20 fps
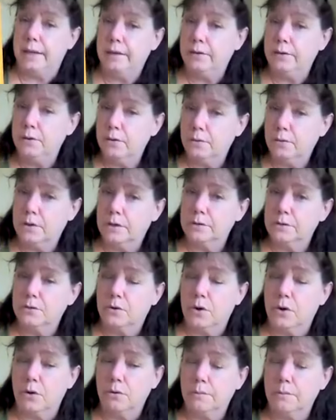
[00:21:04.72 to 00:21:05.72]
in your
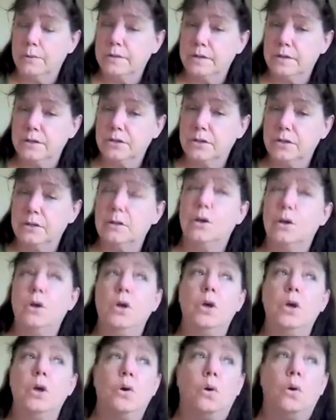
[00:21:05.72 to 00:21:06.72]
current position,
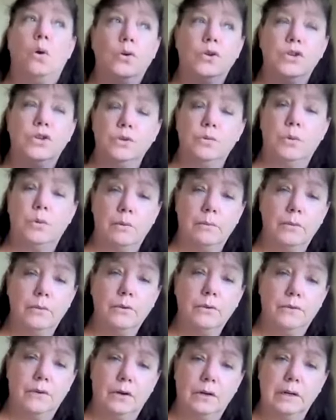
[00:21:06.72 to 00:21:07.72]
or do you want to
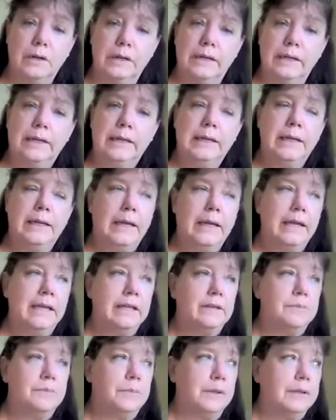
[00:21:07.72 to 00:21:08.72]
move on?
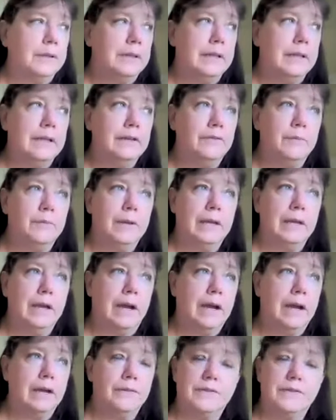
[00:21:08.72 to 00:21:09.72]
And believe me,
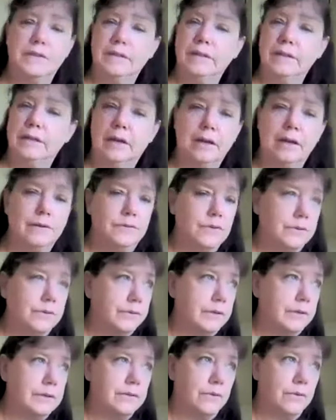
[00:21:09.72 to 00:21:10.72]
I've
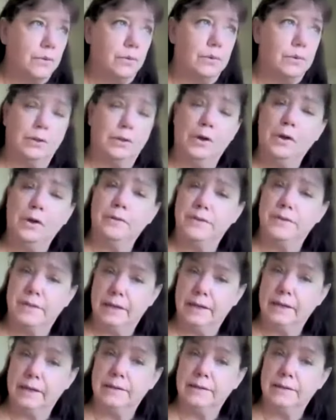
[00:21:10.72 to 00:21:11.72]
driven through a lot of
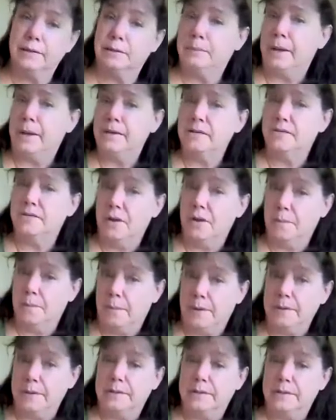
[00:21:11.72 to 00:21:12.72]
cities in the past 5
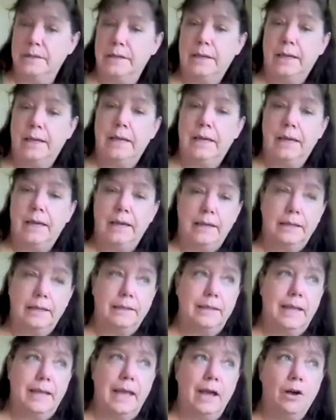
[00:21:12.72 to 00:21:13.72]
months, and
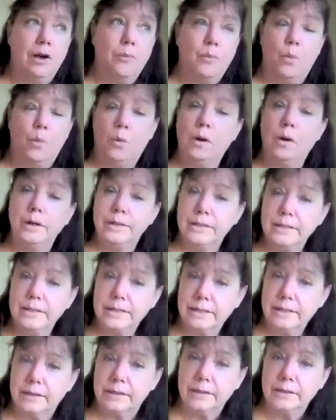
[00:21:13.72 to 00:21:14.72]
the help wanted
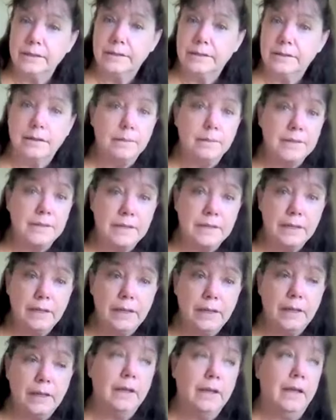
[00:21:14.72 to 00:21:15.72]
signs that I'm
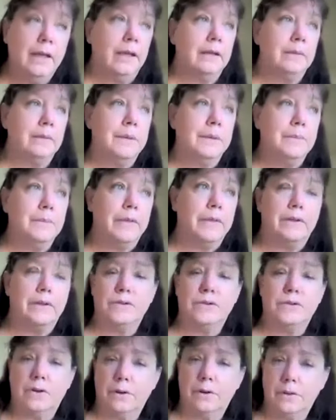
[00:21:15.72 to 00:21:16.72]
seeing and people that are
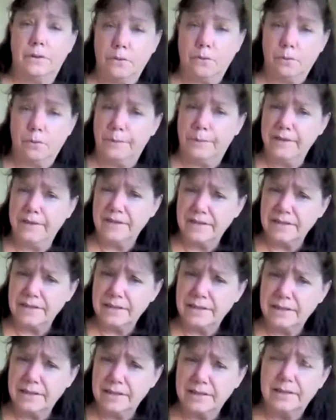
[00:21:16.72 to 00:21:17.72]
starting their own
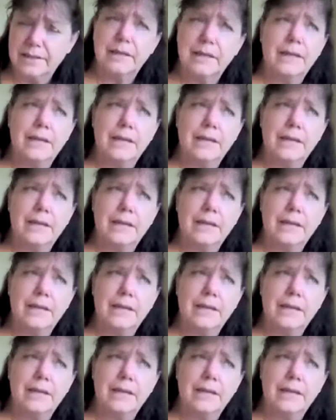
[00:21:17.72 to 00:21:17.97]
businesses,